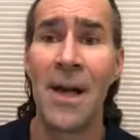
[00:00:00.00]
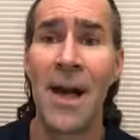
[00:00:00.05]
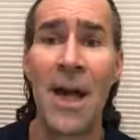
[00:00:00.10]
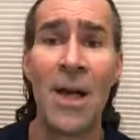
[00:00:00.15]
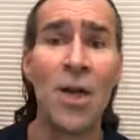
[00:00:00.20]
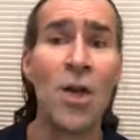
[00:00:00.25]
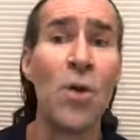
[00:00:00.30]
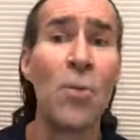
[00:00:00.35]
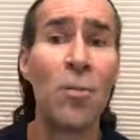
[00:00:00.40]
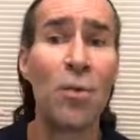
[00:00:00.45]

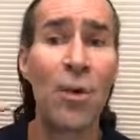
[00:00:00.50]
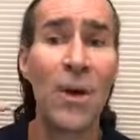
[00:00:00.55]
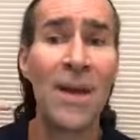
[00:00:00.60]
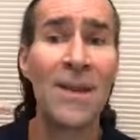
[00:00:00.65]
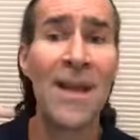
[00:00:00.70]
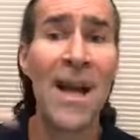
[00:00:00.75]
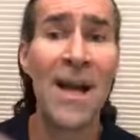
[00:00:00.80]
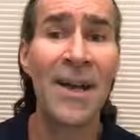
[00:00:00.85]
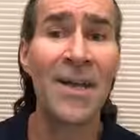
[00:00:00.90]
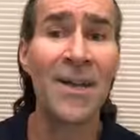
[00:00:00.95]
and you
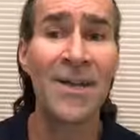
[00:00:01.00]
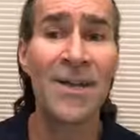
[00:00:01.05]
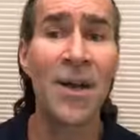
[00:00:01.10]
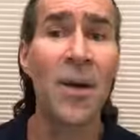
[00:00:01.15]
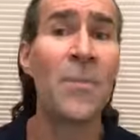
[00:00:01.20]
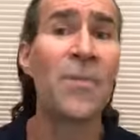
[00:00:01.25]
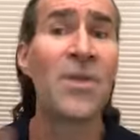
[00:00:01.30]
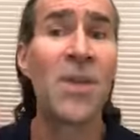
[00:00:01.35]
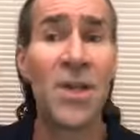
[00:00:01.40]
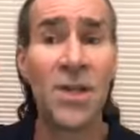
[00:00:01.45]
bring that
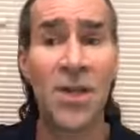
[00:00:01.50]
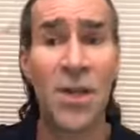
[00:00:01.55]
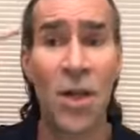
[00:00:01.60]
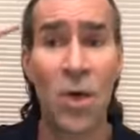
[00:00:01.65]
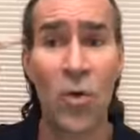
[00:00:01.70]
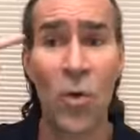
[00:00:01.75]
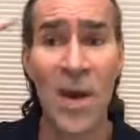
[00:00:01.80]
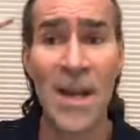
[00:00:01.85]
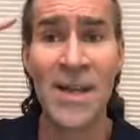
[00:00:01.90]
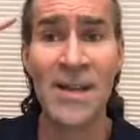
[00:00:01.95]
assumption to
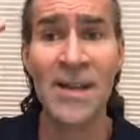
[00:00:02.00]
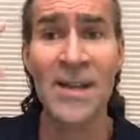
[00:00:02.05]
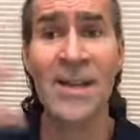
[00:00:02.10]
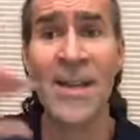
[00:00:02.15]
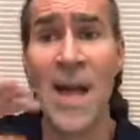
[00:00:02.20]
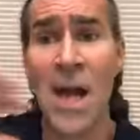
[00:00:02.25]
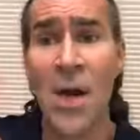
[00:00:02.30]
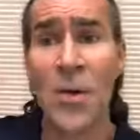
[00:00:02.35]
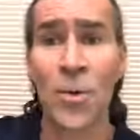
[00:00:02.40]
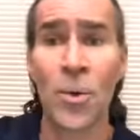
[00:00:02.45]
Crazy
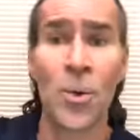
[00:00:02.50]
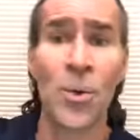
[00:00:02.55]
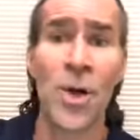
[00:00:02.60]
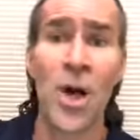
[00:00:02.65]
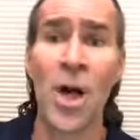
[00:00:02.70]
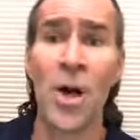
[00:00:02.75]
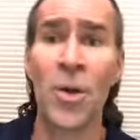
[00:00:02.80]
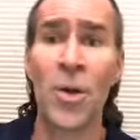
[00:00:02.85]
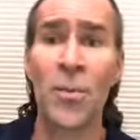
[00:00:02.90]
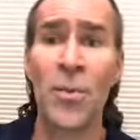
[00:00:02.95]
Town or
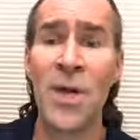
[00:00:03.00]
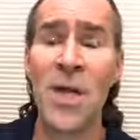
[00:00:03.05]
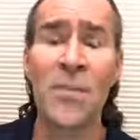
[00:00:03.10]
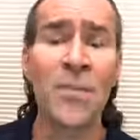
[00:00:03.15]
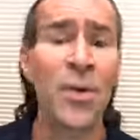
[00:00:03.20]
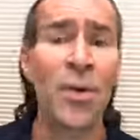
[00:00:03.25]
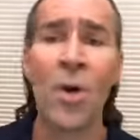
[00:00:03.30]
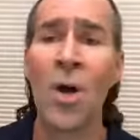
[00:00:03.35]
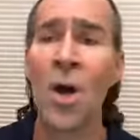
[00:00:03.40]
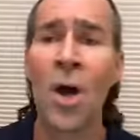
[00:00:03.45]
to other
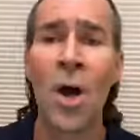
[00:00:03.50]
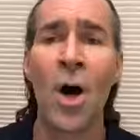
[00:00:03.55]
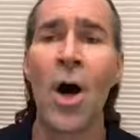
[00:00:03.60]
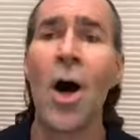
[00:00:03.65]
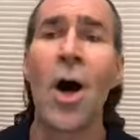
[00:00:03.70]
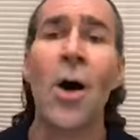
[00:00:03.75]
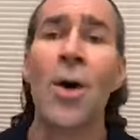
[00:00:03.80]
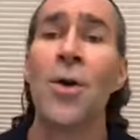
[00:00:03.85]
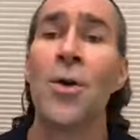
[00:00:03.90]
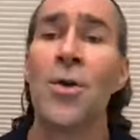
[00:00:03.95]
people,
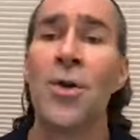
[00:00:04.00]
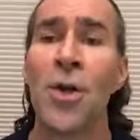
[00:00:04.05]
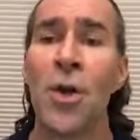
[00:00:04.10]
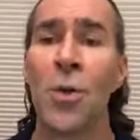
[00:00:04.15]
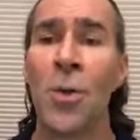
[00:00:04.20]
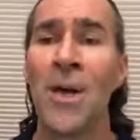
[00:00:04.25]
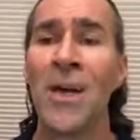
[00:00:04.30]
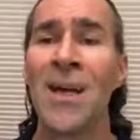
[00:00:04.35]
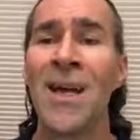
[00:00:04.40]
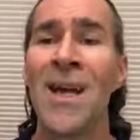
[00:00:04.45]
all you're
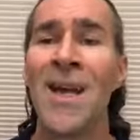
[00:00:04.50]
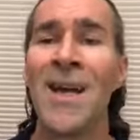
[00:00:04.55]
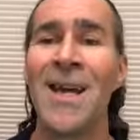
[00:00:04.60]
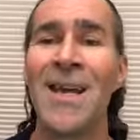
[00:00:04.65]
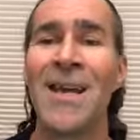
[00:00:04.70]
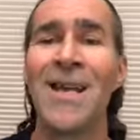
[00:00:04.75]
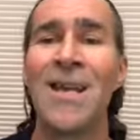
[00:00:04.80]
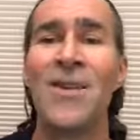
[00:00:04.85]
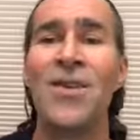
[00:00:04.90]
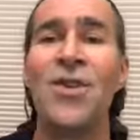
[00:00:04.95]
doing
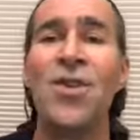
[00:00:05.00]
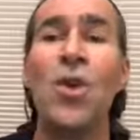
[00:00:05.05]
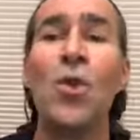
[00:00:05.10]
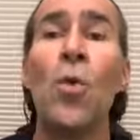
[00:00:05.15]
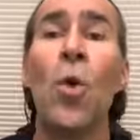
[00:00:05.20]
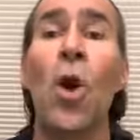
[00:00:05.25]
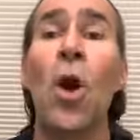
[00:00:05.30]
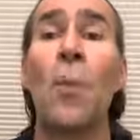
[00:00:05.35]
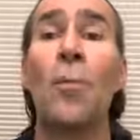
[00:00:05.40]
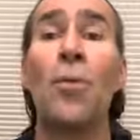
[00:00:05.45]
is
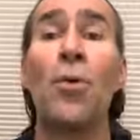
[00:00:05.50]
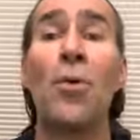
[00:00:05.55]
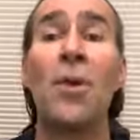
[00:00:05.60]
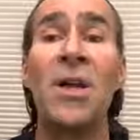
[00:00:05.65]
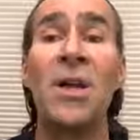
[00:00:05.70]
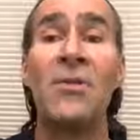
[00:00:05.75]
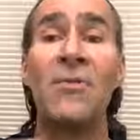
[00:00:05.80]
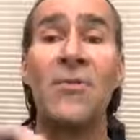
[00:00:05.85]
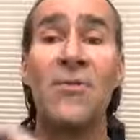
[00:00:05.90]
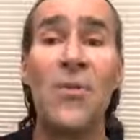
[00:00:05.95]
you are
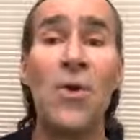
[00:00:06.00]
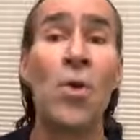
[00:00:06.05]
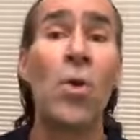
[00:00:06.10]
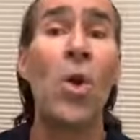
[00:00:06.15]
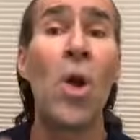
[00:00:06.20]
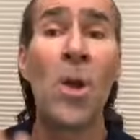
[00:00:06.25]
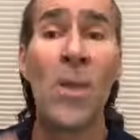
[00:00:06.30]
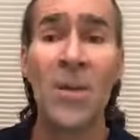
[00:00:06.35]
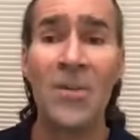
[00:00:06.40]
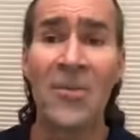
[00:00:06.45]
putting
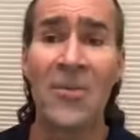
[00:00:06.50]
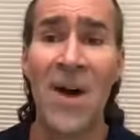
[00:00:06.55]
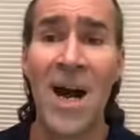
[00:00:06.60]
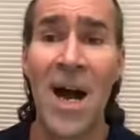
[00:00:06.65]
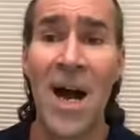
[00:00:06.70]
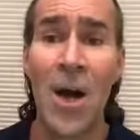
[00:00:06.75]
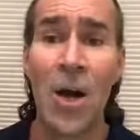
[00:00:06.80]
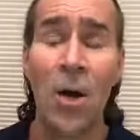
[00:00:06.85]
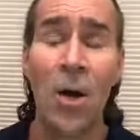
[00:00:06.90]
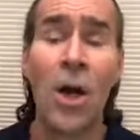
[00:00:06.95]
fuel on the
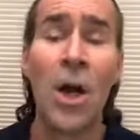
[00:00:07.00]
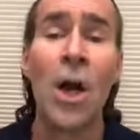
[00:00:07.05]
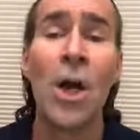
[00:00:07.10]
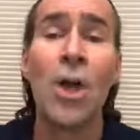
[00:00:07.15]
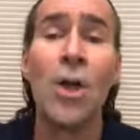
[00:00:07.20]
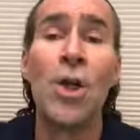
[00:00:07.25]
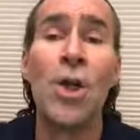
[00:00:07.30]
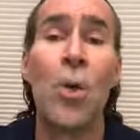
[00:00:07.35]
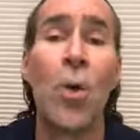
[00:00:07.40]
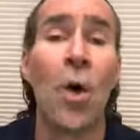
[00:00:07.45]
fire,
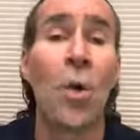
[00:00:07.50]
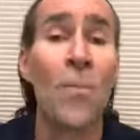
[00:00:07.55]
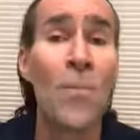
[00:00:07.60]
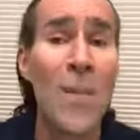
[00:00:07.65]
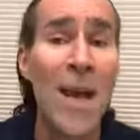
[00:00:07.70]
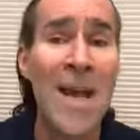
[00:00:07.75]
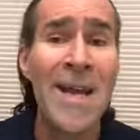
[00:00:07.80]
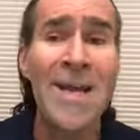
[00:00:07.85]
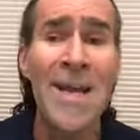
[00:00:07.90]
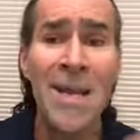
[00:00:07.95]
you are
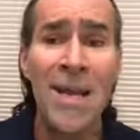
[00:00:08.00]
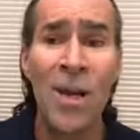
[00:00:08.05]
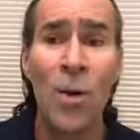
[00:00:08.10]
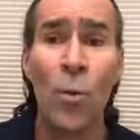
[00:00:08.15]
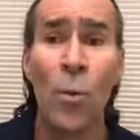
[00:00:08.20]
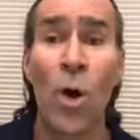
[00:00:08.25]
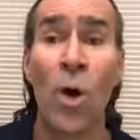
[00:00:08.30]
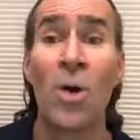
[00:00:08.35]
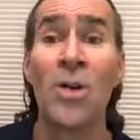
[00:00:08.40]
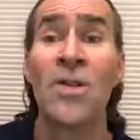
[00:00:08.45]
making
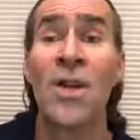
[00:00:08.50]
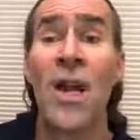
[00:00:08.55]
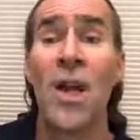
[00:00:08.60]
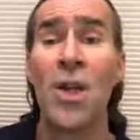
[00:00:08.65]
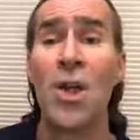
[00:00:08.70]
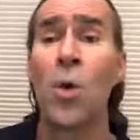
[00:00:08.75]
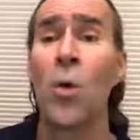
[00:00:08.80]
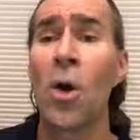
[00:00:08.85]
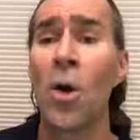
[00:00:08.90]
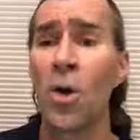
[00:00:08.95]
it worse,
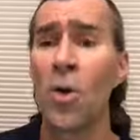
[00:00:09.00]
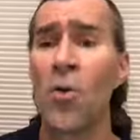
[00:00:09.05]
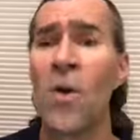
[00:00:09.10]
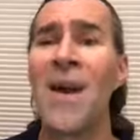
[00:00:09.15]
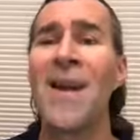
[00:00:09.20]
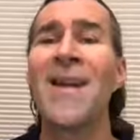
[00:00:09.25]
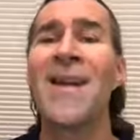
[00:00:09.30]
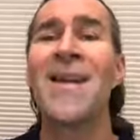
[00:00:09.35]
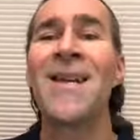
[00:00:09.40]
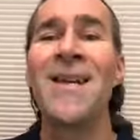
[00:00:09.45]
and you are
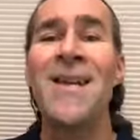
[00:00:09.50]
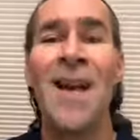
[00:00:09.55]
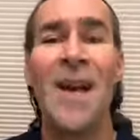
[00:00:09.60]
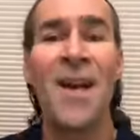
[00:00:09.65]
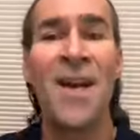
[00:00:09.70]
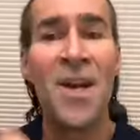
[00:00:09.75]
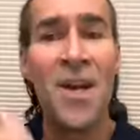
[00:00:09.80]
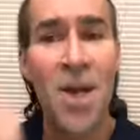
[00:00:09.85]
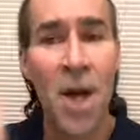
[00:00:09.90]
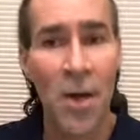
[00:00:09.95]
creating
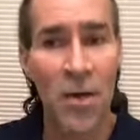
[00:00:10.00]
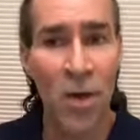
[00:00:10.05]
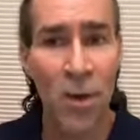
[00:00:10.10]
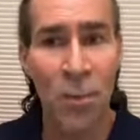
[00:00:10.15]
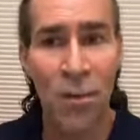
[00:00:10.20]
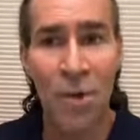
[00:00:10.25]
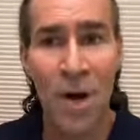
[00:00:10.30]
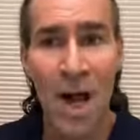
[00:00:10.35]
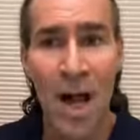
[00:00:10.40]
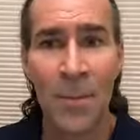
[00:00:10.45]
yet another
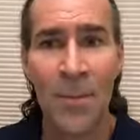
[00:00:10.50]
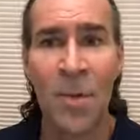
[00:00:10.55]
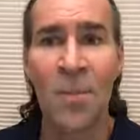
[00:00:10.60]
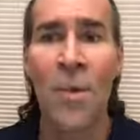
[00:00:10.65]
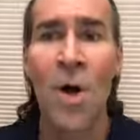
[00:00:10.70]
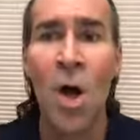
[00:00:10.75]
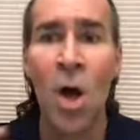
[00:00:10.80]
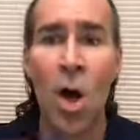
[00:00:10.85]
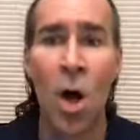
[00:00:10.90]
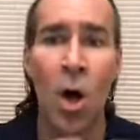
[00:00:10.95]

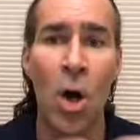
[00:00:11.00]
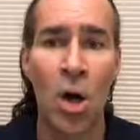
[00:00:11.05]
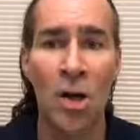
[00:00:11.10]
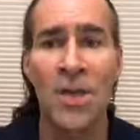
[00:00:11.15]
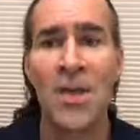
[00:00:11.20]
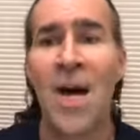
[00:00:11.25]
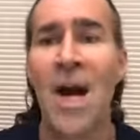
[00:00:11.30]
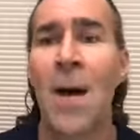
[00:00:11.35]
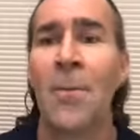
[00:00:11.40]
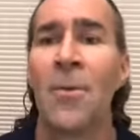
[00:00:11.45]
problem
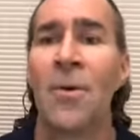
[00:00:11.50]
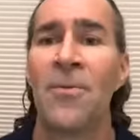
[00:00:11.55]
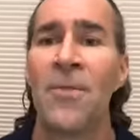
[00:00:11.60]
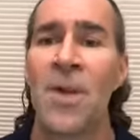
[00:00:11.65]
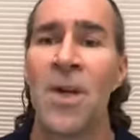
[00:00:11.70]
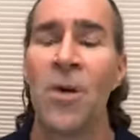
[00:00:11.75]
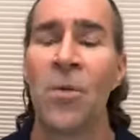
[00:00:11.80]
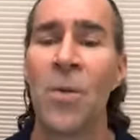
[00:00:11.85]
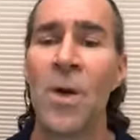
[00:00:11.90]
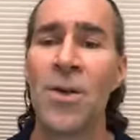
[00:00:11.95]
on top of
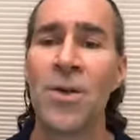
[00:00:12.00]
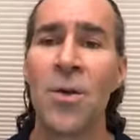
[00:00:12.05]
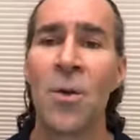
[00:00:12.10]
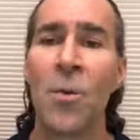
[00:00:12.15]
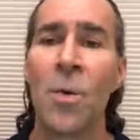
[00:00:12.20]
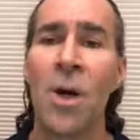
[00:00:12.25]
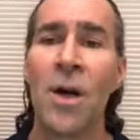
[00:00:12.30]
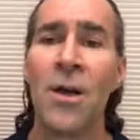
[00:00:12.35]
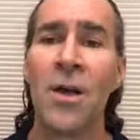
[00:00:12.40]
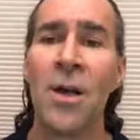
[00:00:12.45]
the
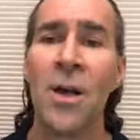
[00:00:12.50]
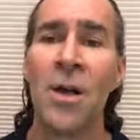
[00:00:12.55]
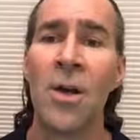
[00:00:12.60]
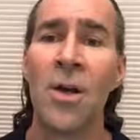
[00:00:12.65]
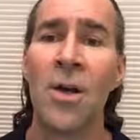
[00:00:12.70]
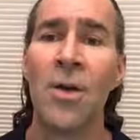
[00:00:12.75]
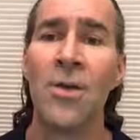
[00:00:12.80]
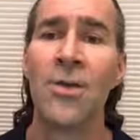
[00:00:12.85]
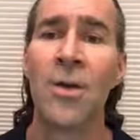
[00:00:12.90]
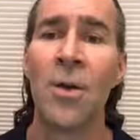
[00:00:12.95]
original one.
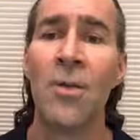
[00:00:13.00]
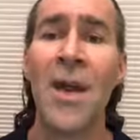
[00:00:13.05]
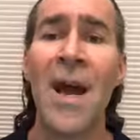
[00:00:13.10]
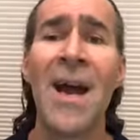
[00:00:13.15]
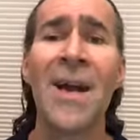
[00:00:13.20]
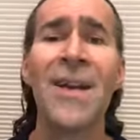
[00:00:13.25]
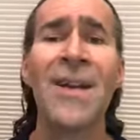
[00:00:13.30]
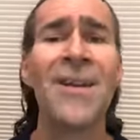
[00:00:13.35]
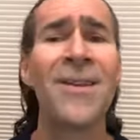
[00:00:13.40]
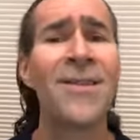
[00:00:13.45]
So
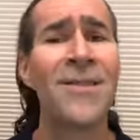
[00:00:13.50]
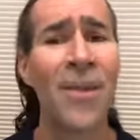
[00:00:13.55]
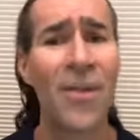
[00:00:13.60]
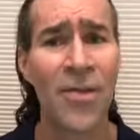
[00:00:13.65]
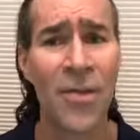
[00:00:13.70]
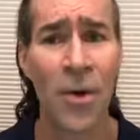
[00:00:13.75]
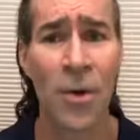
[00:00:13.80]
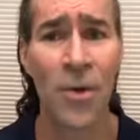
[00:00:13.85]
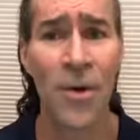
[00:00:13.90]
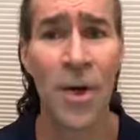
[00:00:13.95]
that is the
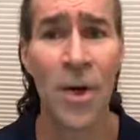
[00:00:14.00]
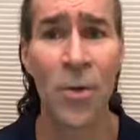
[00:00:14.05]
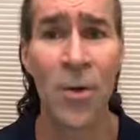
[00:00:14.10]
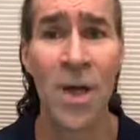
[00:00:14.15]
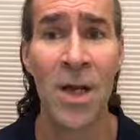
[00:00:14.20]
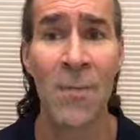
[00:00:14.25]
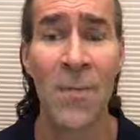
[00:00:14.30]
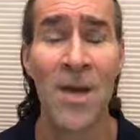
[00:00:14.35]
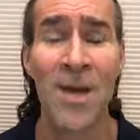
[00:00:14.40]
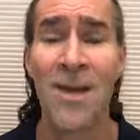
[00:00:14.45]
third
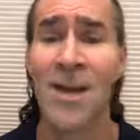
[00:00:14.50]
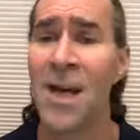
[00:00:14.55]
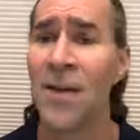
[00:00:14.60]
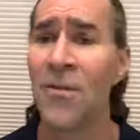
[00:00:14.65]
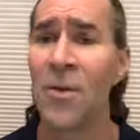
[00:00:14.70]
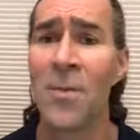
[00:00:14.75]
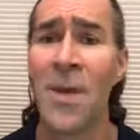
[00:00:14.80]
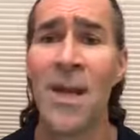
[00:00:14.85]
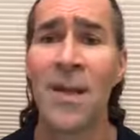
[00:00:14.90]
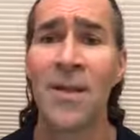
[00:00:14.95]
agreement,
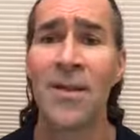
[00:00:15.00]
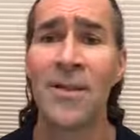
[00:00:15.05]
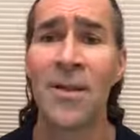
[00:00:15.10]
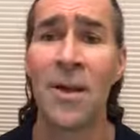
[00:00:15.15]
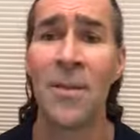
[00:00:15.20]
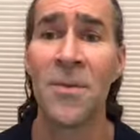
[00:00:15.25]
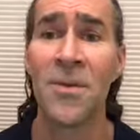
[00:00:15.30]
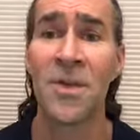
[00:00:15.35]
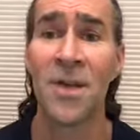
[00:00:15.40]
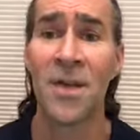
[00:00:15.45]
never make
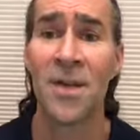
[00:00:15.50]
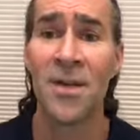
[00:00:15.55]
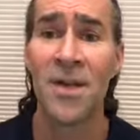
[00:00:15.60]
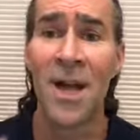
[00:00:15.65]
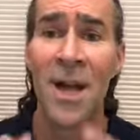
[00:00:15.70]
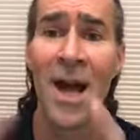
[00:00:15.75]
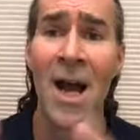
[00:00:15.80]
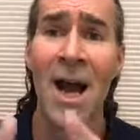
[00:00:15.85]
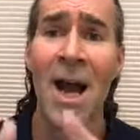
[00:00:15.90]
assumptions.